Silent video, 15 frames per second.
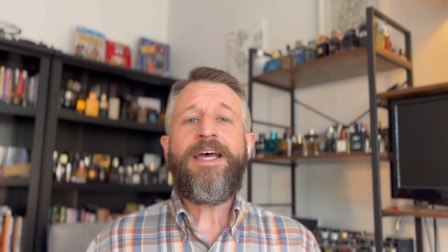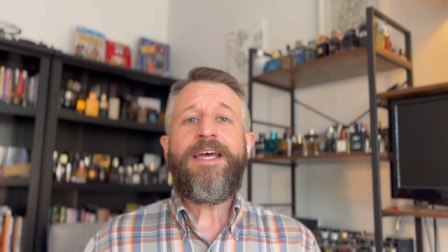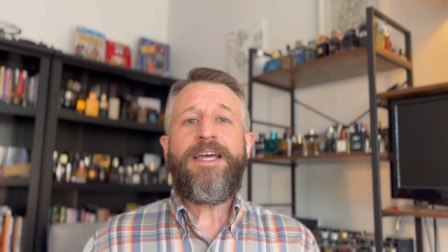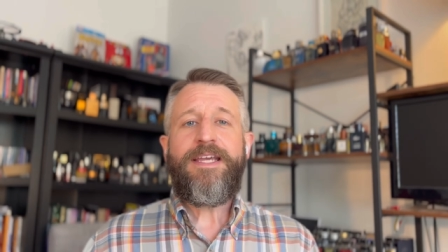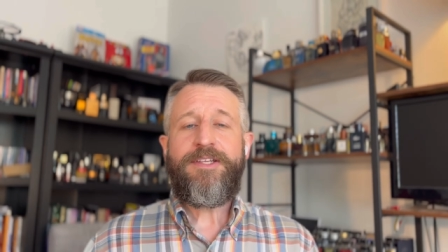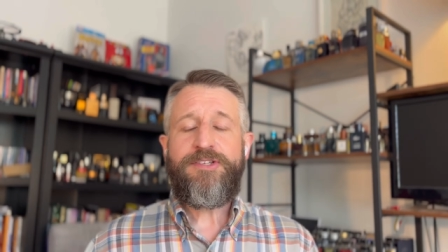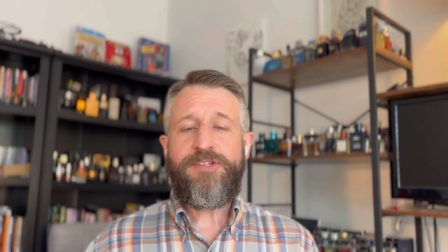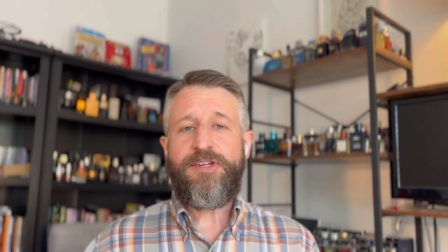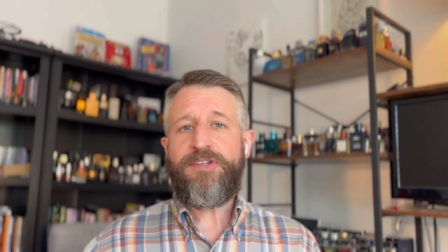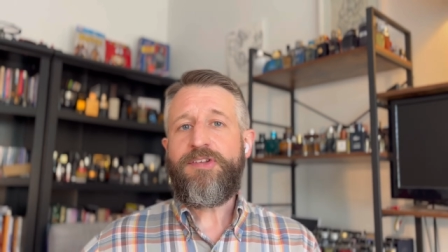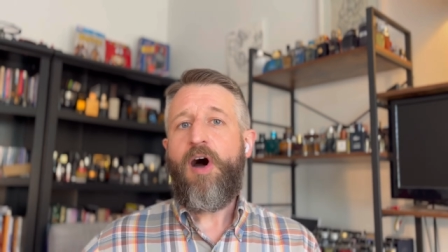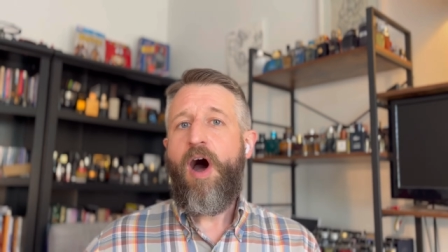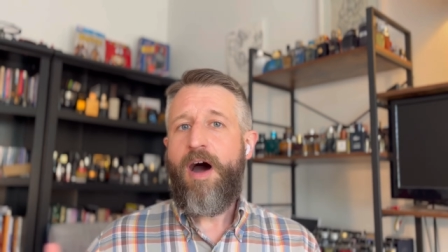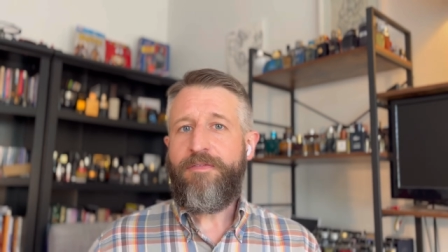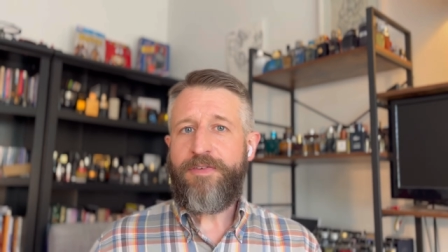It's just
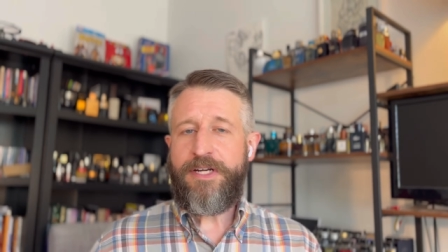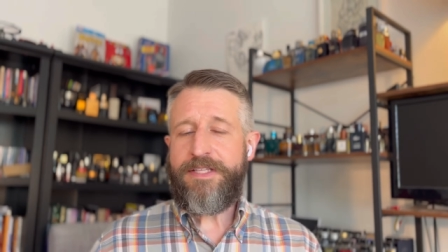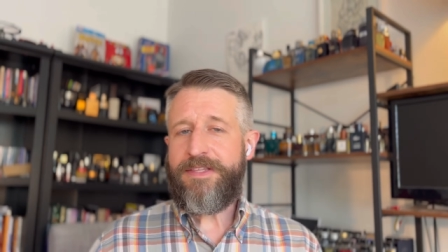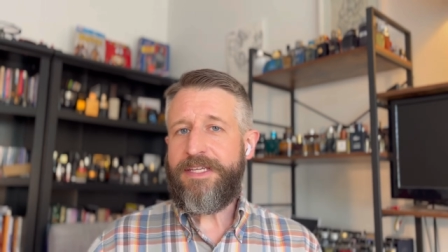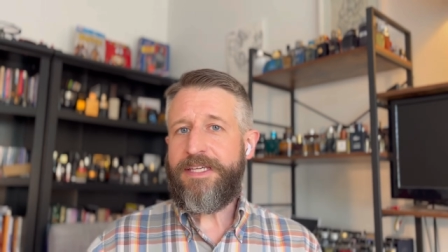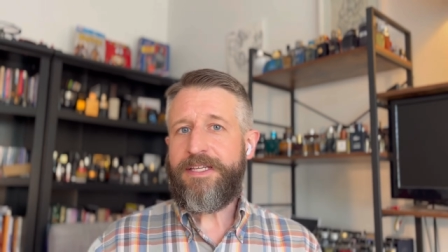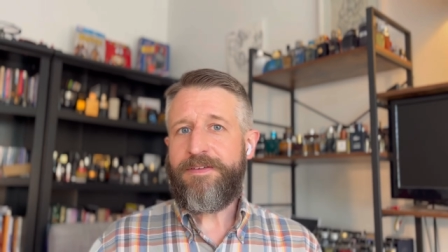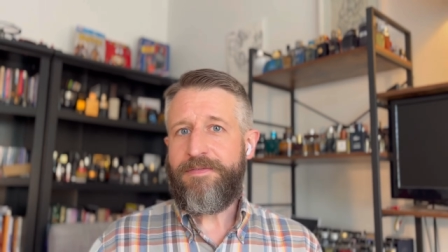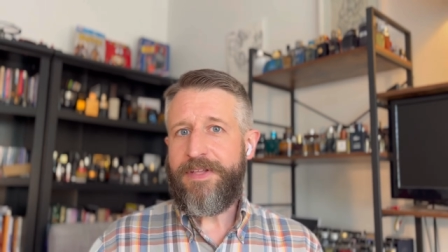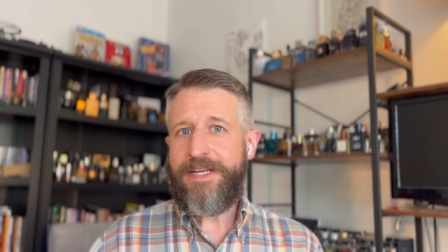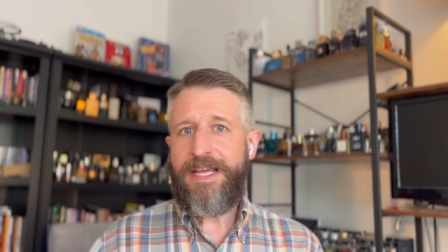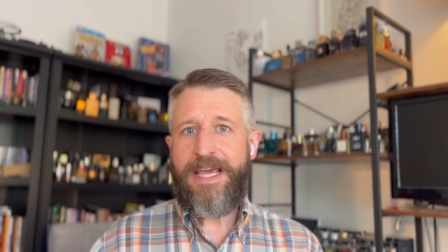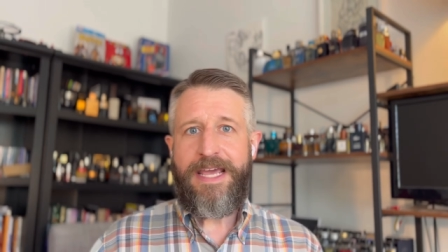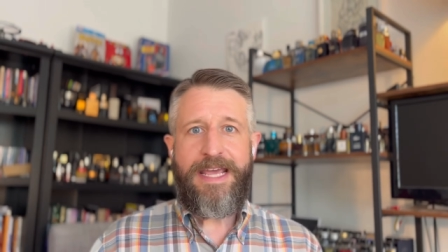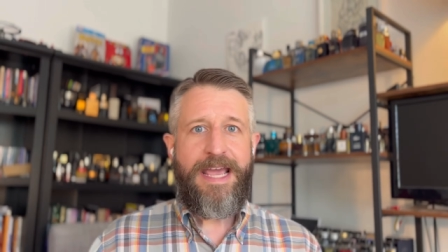often at the end of the
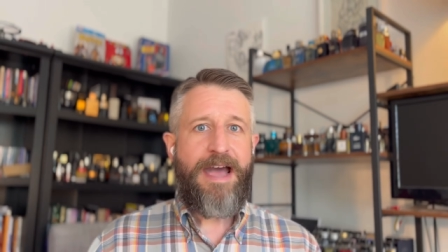day,